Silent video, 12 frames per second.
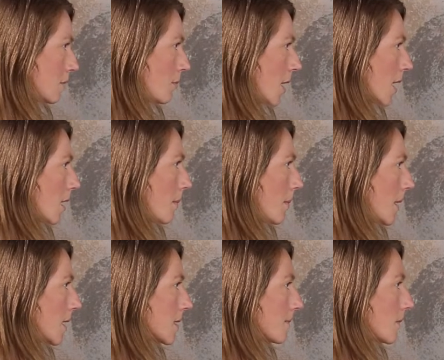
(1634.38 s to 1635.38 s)
to break it up a
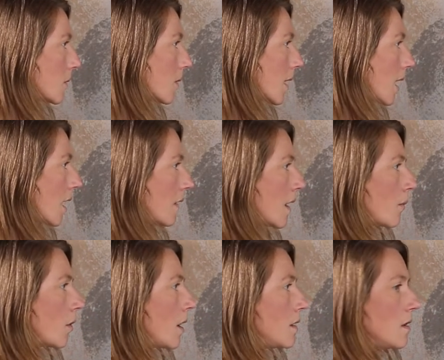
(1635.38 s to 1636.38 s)
bit. Okay, and then
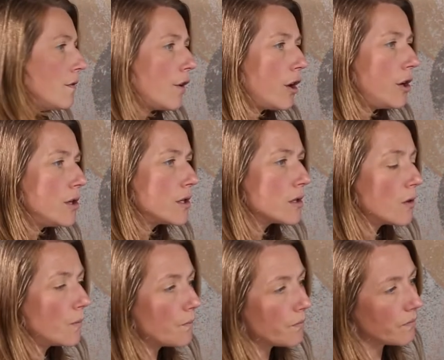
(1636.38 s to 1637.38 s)
we're into the vows.
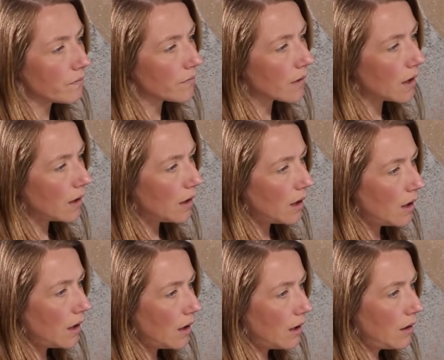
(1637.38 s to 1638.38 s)
So,
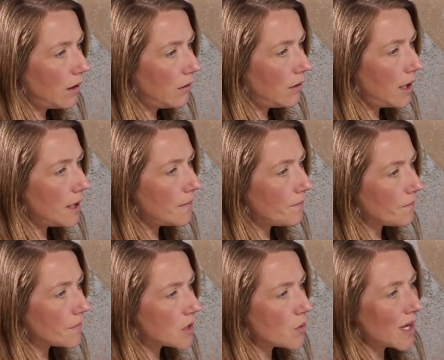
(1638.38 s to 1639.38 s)
all right.
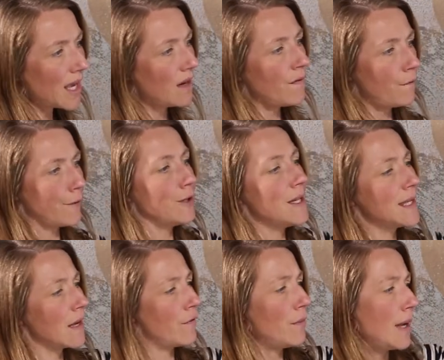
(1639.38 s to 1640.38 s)
So again, Fundy's
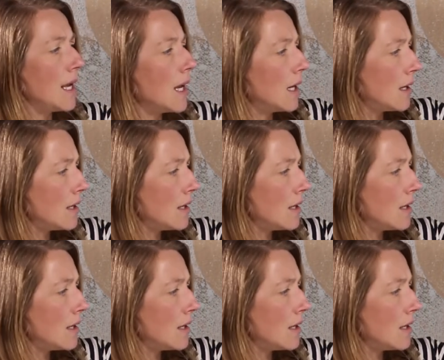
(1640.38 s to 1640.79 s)
given me an